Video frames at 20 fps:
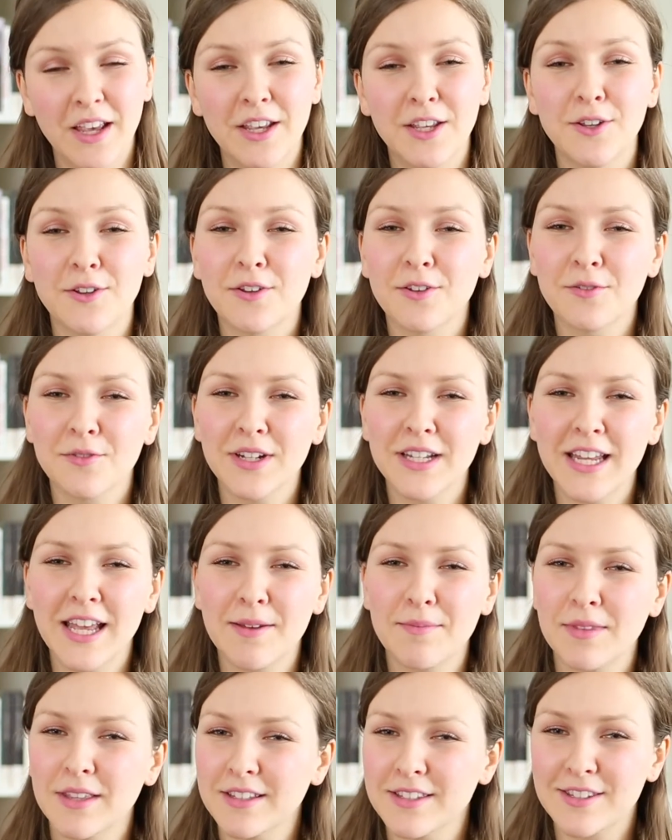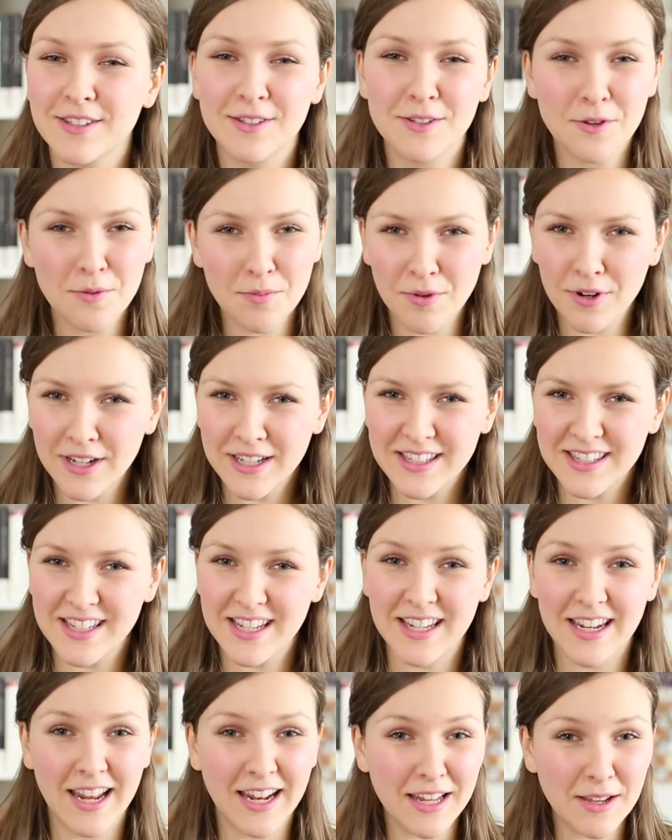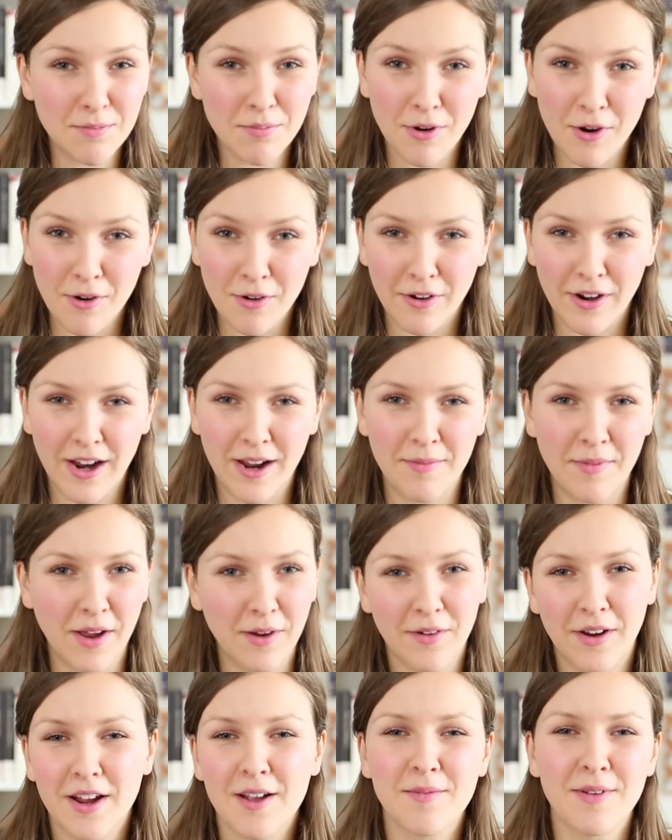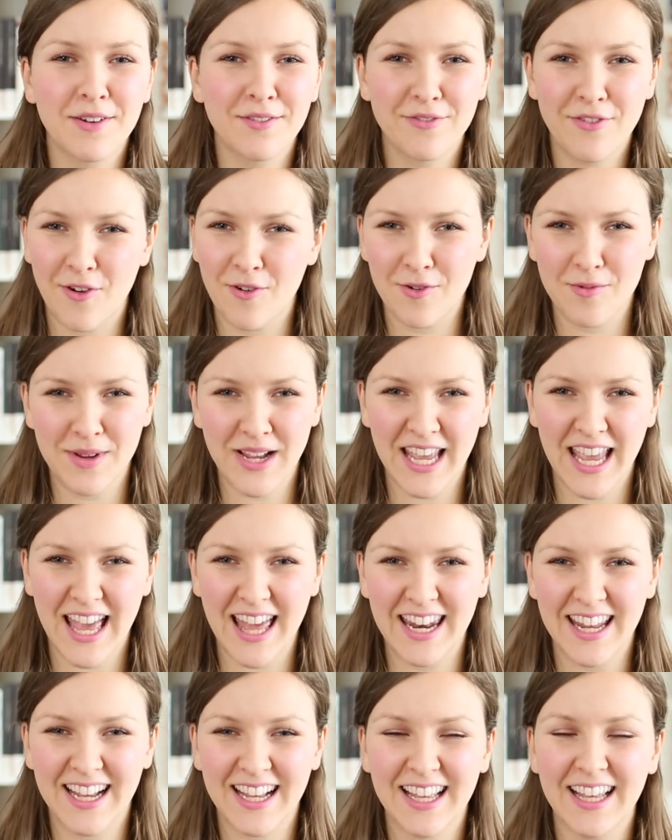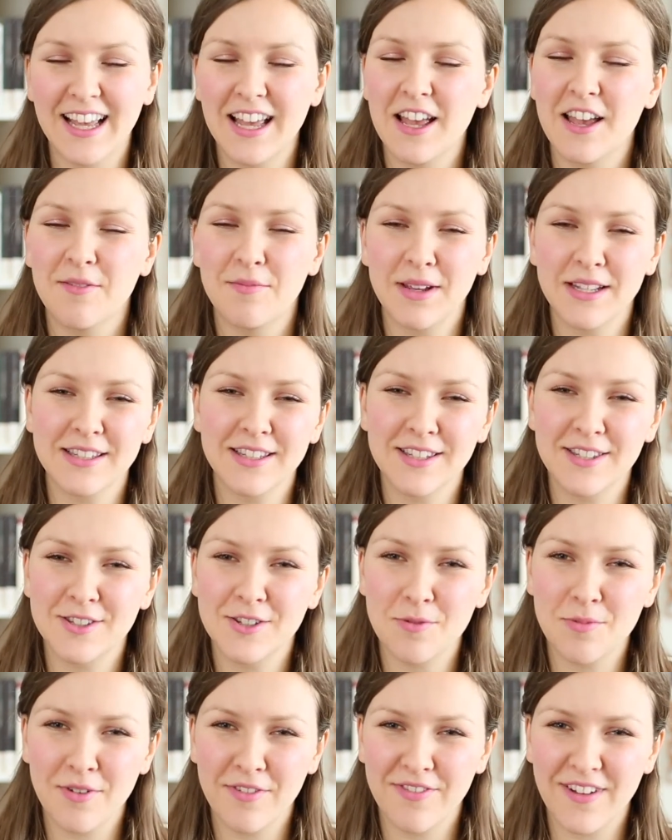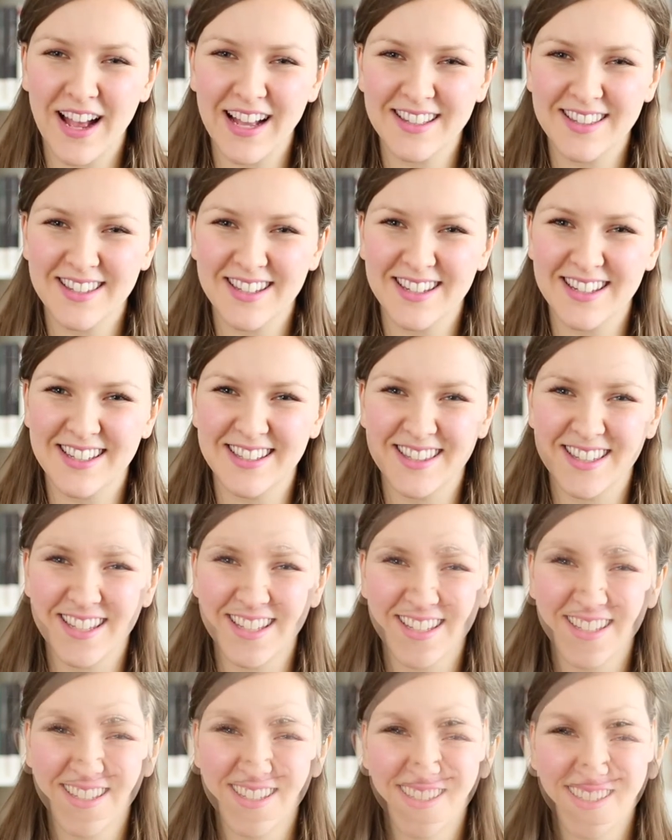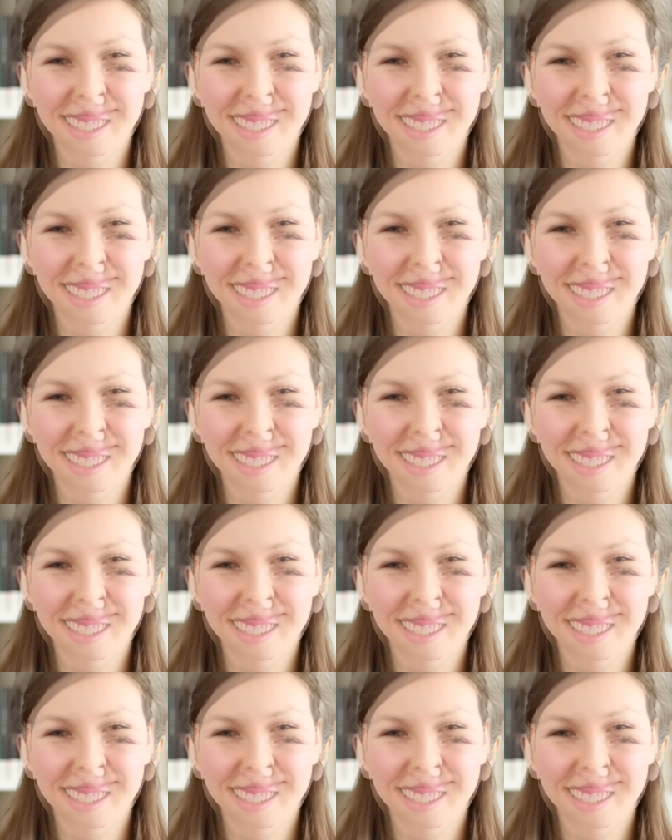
You can rename this super easy in any program. I recommend Photo Mechanic. Makes it super fast and easy.